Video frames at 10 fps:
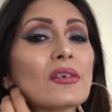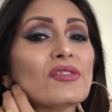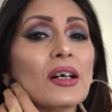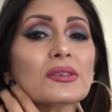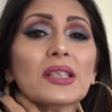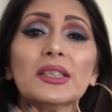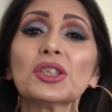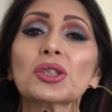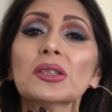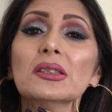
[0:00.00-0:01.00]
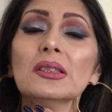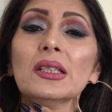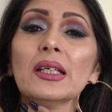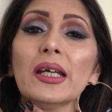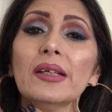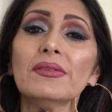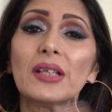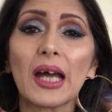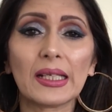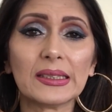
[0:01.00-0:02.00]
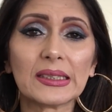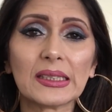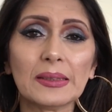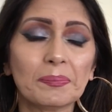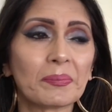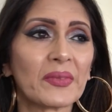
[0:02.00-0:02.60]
foundation in reality.